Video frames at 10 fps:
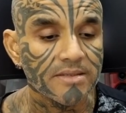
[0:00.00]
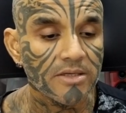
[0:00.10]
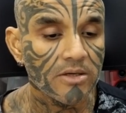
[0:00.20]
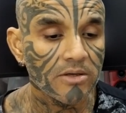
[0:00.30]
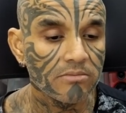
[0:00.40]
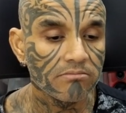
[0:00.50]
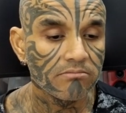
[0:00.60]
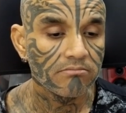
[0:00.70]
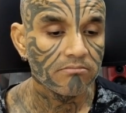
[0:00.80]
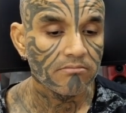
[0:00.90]
So
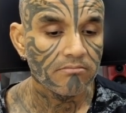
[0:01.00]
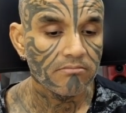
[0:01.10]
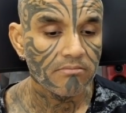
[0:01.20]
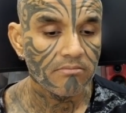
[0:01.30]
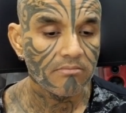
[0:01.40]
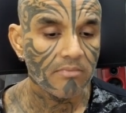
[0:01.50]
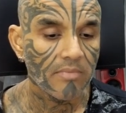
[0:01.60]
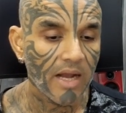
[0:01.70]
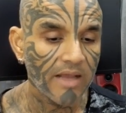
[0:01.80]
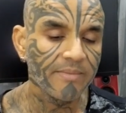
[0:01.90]

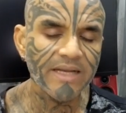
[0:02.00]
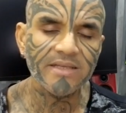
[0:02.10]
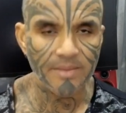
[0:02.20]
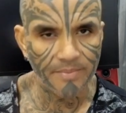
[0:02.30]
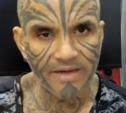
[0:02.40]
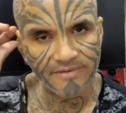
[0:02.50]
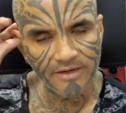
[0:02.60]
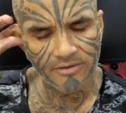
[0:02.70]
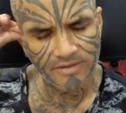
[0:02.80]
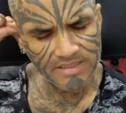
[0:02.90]
I'll make a separate
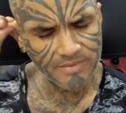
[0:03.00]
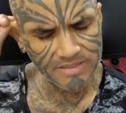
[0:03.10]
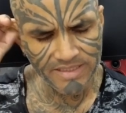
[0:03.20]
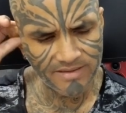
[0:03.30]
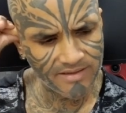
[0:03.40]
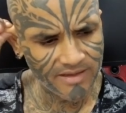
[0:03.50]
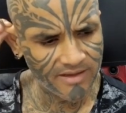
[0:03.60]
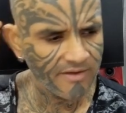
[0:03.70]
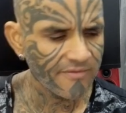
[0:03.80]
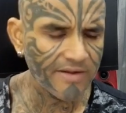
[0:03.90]
video on this because I,
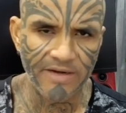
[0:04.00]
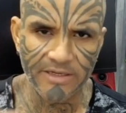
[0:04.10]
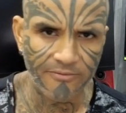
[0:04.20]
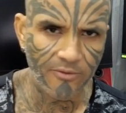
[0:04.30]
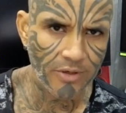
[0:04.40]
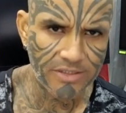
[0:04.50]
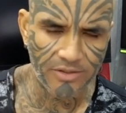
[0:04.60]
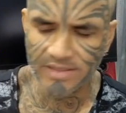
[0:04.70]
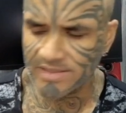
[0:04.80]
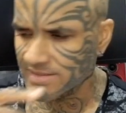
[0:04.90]
if I were to focus
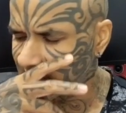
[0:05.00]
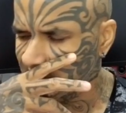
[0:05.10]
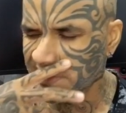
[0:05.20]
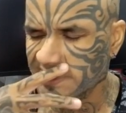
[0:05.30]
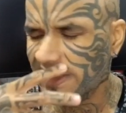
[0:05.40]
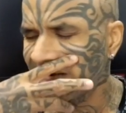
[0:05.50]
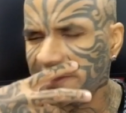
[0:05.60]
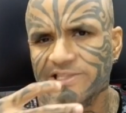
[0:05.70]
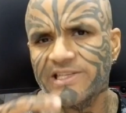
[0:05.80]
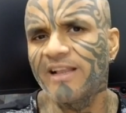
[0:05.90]
on this, th that
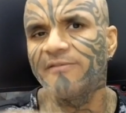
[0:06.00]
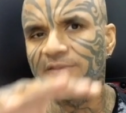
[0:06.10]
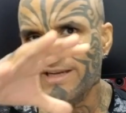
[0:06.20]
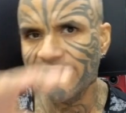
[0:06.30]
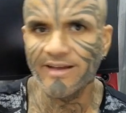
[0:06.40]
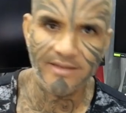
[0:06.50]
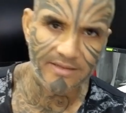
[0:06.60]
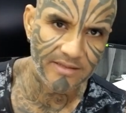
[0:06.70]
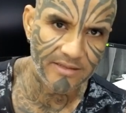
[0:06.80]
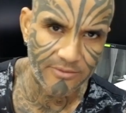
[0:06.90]
itself will take
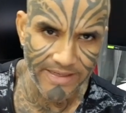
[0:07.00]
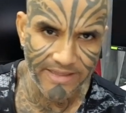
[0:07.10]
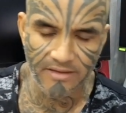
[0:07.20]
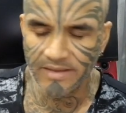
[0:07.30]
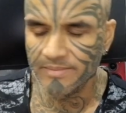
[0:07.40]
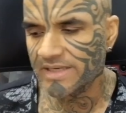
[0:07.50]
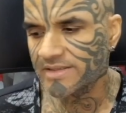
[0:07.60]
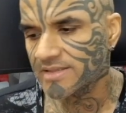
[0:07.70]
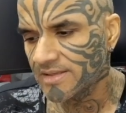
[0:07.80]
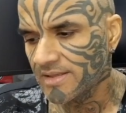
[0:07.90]
another 20, 30
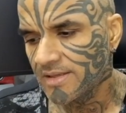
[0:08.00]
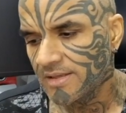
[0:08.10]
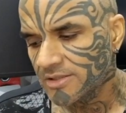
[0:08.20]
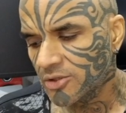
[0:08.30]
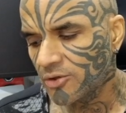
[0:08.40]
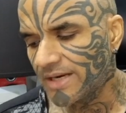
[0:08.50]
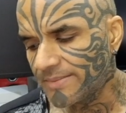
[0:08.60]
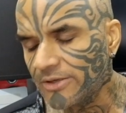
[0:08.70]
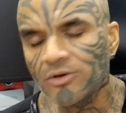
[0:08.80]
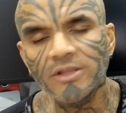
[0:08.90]
minutes. So you let
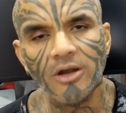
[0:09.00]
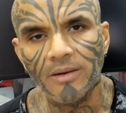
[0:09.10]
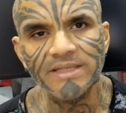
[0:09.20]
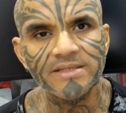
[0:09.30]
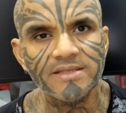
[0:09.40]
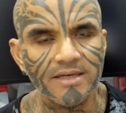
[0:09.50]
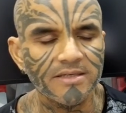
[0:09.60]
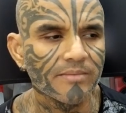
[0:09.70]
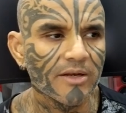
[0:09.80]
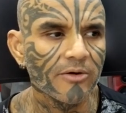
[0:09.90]
me know in the comments
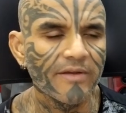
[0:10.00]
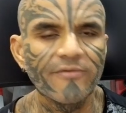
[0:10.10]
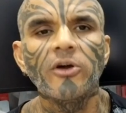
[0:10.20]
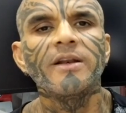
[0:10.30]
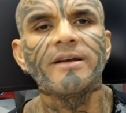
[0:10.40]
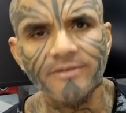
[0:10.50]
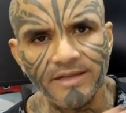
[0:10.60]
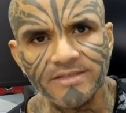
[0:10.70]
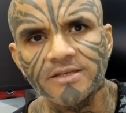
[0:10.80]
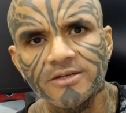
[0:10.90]
section below if you are
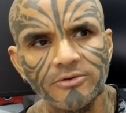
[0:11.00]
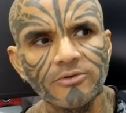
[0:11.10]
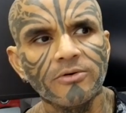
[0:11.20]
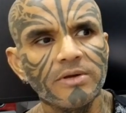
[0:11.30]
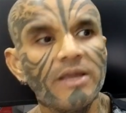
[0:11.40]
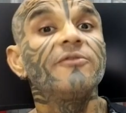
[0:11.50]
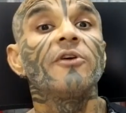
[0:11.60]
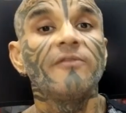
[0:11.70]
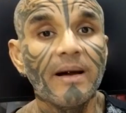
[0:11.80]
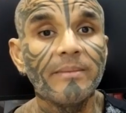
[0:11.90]
interested to know if
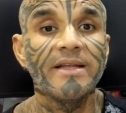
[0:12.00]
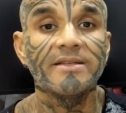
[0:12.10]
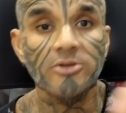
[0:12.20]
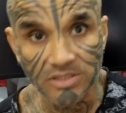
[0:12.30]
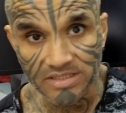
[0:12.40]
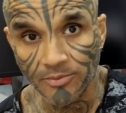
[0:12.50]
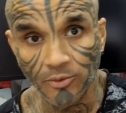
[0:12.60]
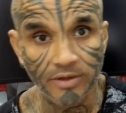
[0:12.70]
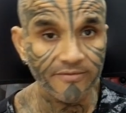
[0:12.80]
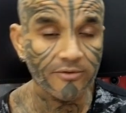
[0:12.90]
your family is not
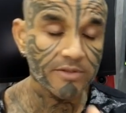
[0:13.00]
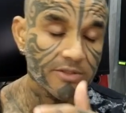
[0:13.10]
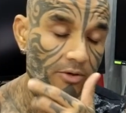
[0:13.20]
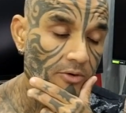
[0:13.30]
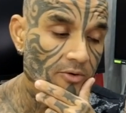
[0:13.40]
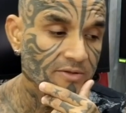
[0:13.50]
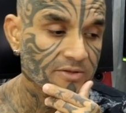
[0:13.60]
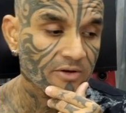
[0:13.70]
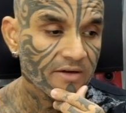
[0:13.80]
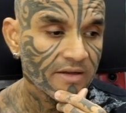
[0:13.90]
supportive towards your goals
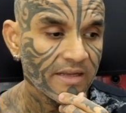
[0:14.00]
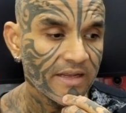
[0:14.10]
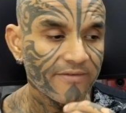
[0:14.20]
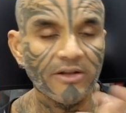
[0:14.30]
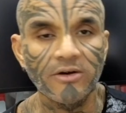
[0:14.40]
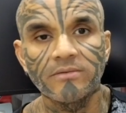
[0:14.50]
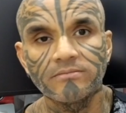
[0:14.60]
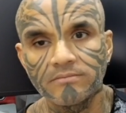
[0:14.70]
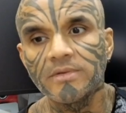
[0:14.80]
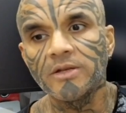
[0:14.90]
or, you know,
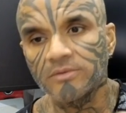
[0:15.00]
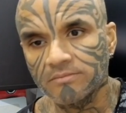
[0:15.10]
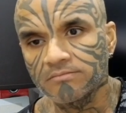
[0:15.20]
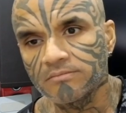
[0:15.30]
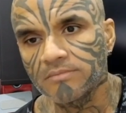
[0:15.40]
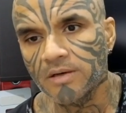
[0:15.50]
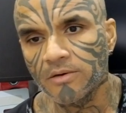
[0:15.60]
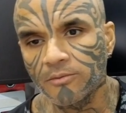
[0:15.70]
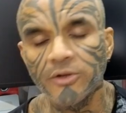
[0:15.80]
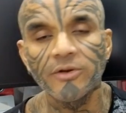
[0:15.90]
you know, uh,
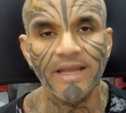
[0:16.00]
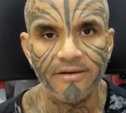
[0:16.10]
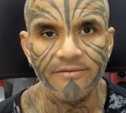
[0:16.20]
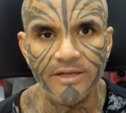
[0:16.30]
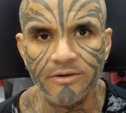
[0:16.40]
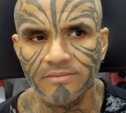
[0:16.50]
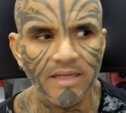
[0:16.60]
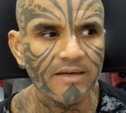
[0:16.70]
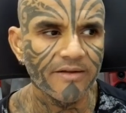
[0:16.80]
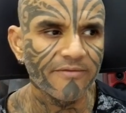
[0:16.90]
would you like a video?
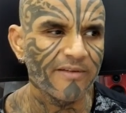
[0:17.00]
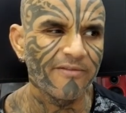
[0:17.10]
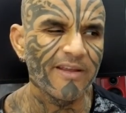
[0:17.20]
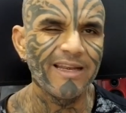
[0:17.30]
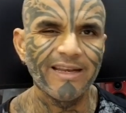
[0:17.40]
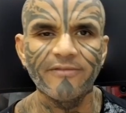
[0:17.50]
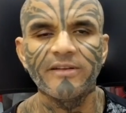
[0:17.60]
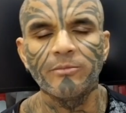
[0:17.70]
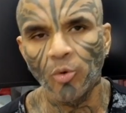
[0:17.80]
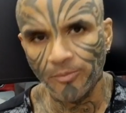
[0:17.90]
Then if I feel enough
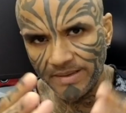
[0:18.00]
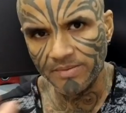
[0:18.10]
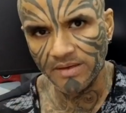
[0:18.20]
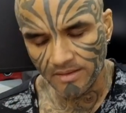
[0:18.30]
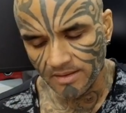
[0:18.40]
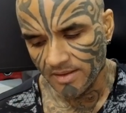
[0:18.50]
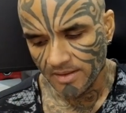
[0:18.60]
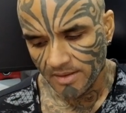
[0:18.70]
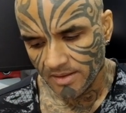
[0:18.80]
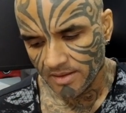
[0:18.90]
and more people
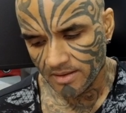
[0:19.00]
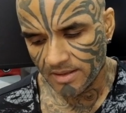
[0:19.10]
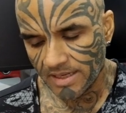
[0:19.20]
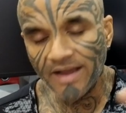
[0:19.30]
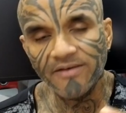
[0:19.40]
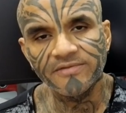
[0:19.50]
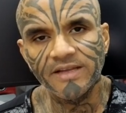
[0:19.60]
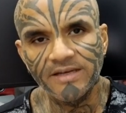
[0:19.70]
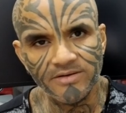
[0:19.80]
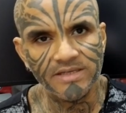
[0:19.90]
uh, have the
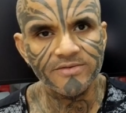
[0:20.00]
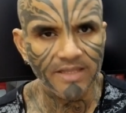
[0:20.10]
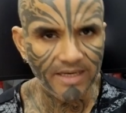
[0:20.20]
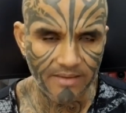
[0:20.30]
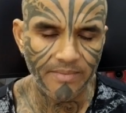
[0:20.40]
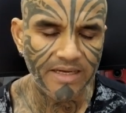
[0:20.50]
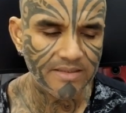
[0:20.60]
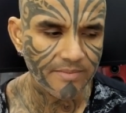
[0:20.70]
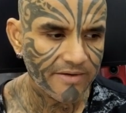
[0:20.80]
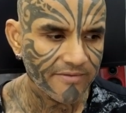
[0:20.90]
interest for that, I'll make a
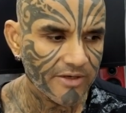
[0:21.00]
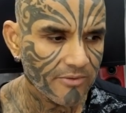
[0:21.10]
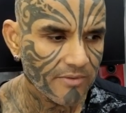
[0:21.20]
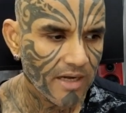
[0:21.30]
separate video.